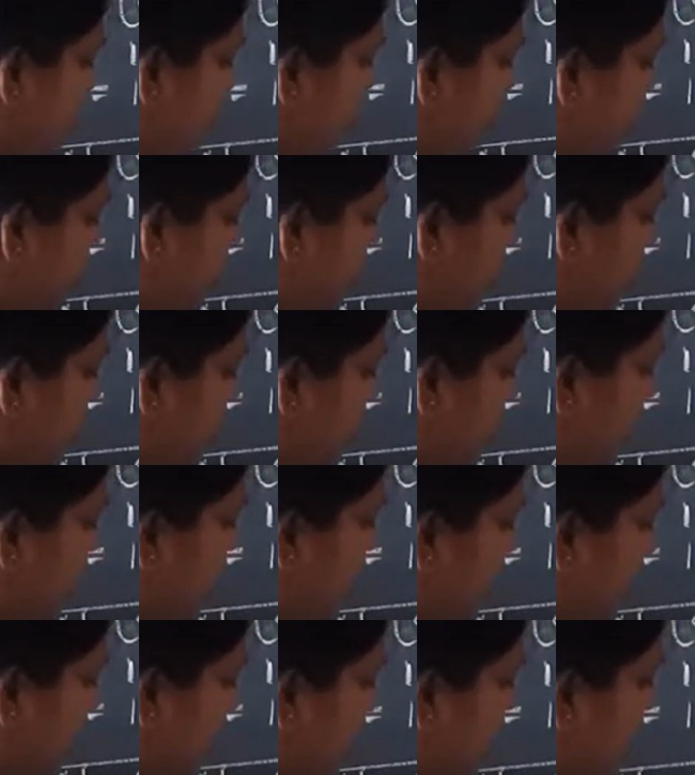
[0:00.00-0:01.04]

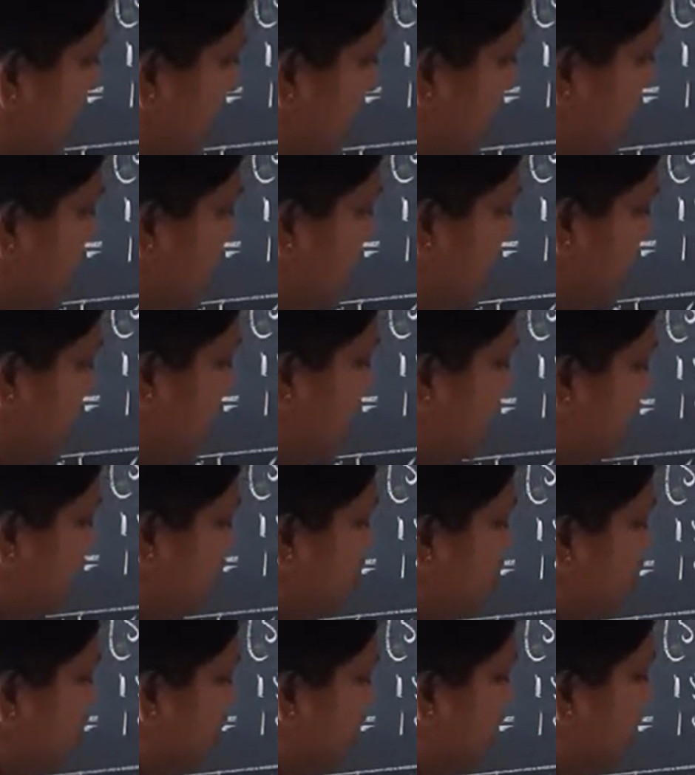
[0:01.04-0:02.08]

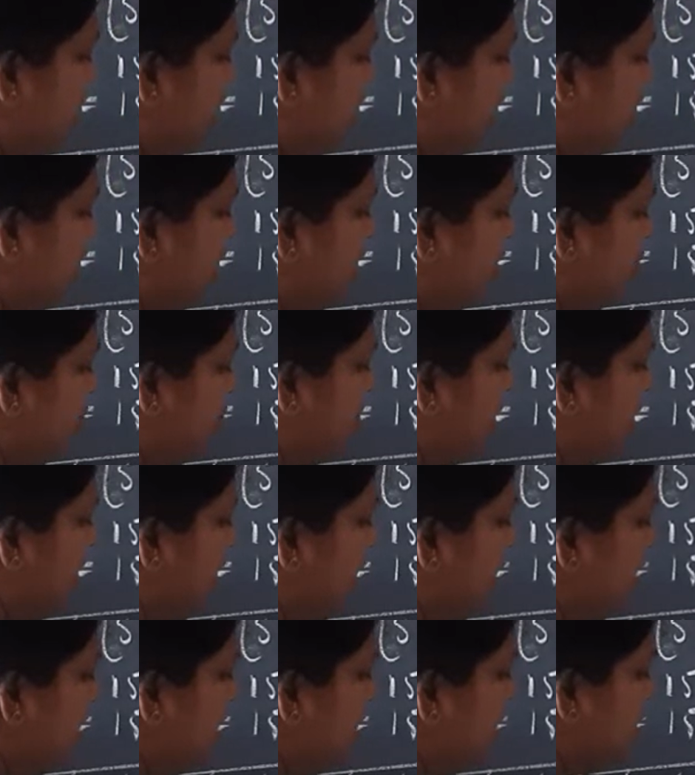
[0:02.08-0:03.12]
48xy
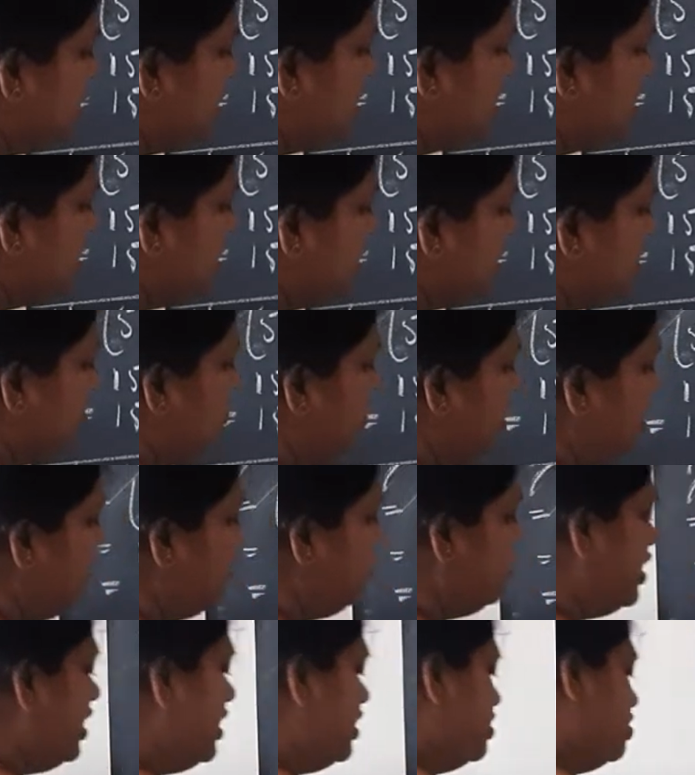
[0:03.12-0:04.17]
minus
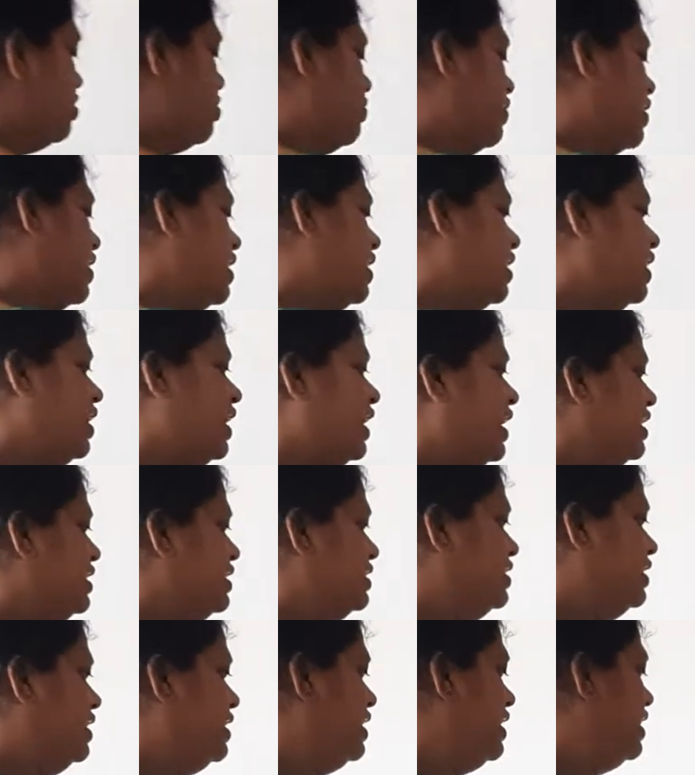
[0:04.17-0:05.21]
7y square
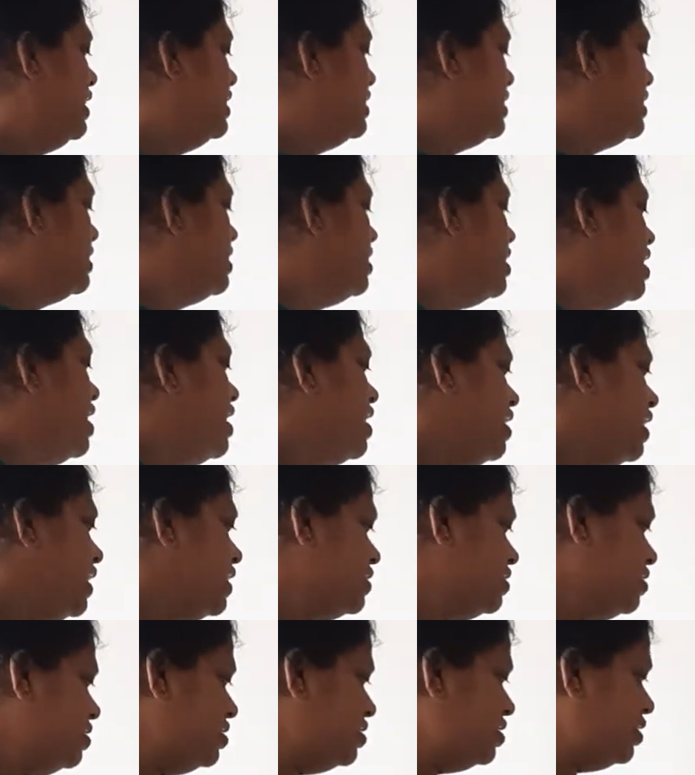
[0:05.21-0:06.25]
as it is.
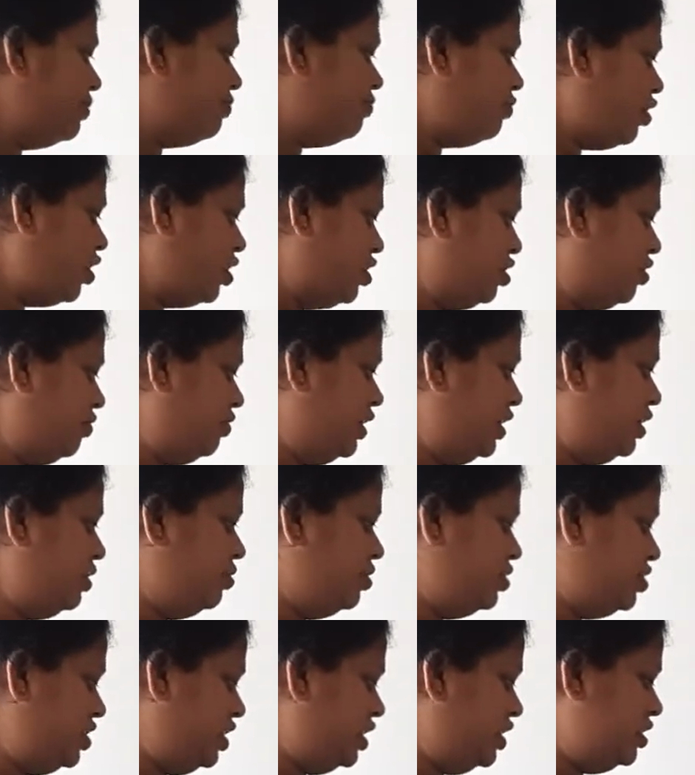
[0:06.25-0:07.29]
Next step, what you will
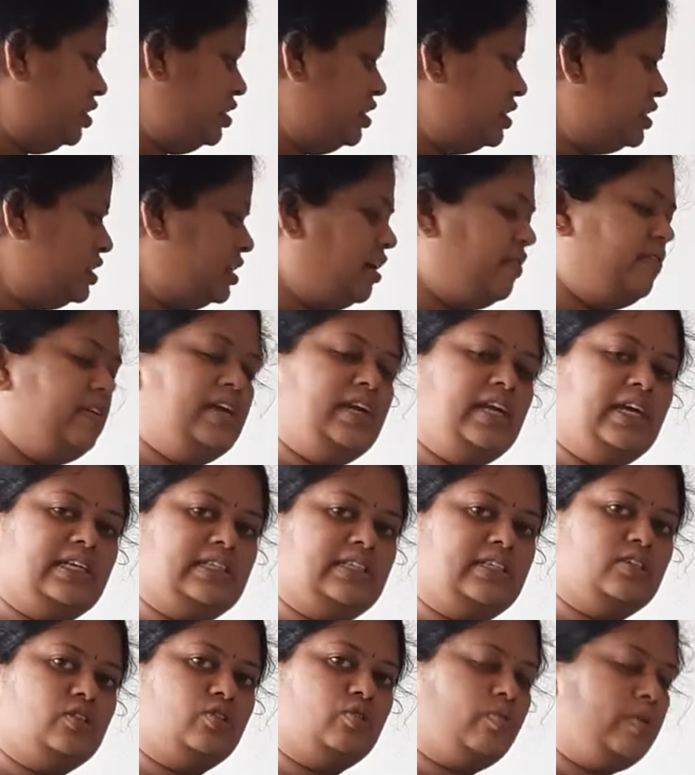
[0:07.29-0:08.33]
do, children?
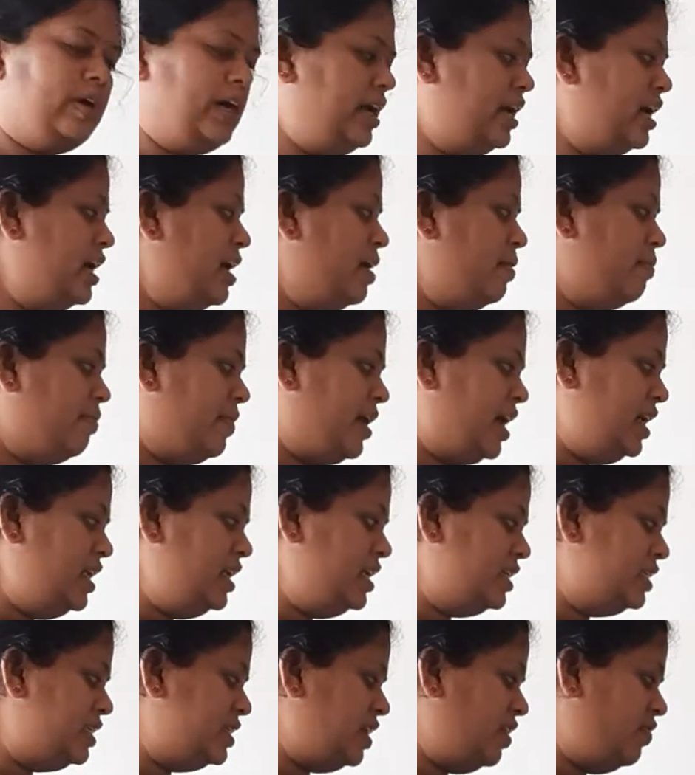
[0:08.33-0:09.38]
7x square
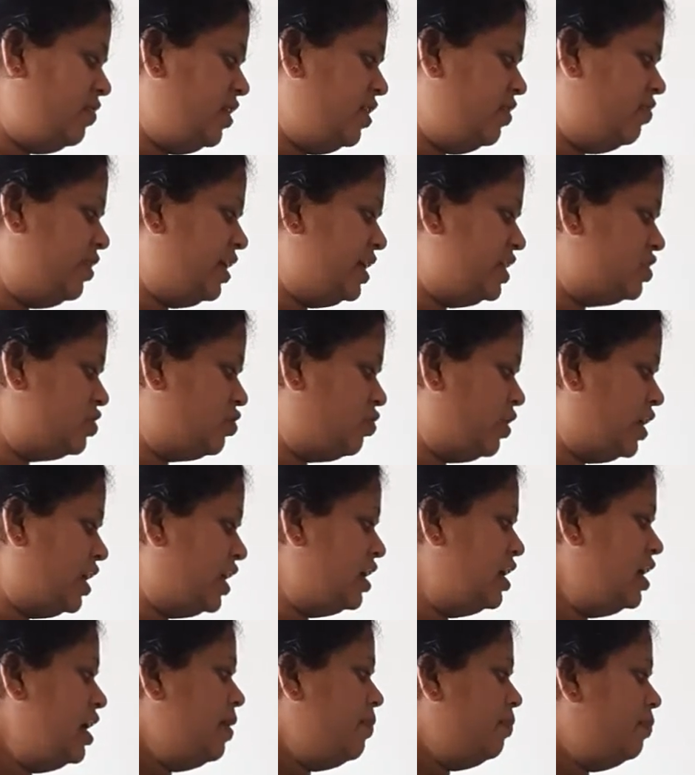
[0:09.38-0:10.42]
minus 7y square
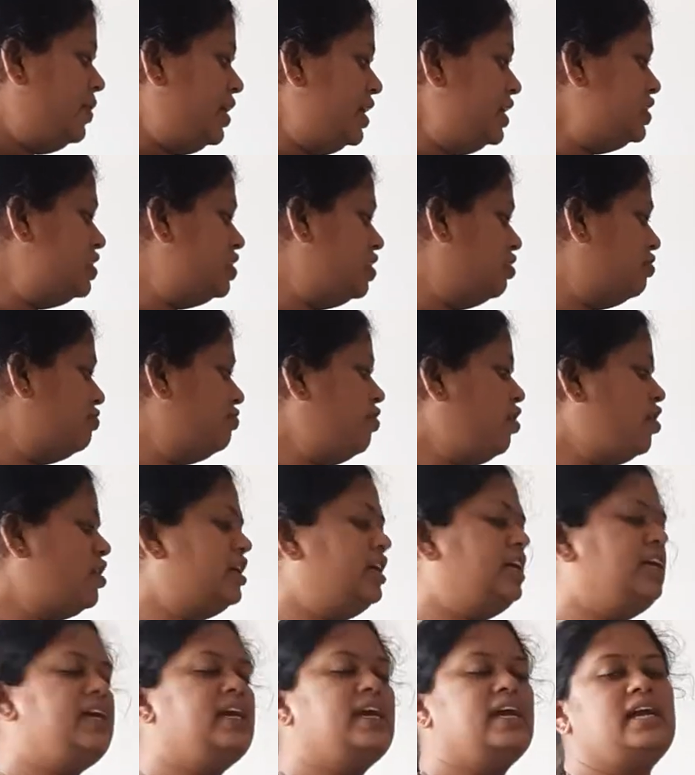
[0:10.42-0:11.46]
plus
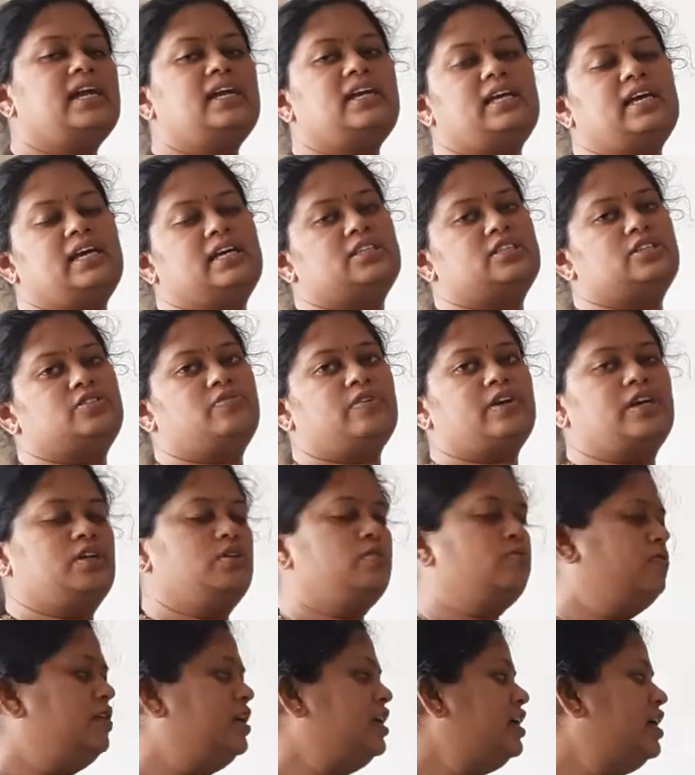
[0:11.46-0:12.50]
48xy. You
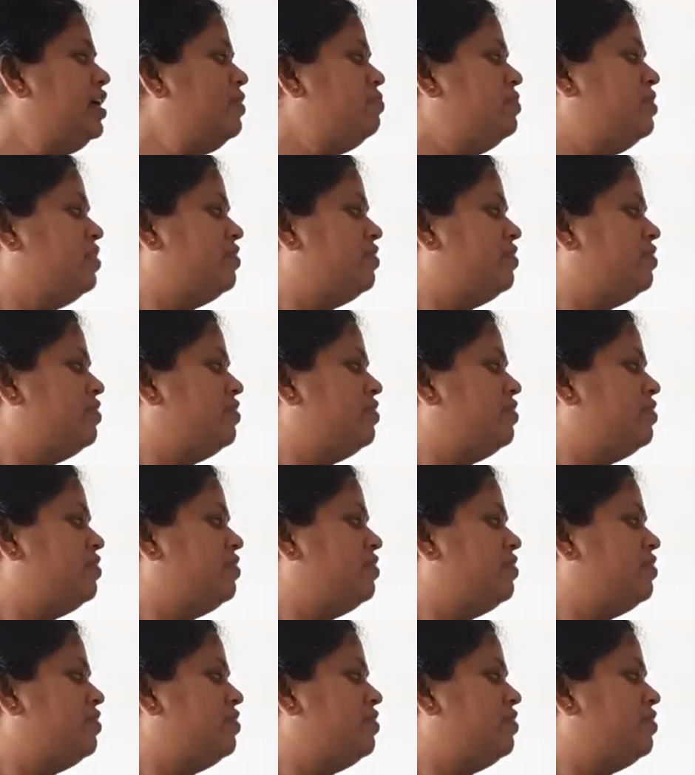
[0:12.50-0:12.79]
will keep the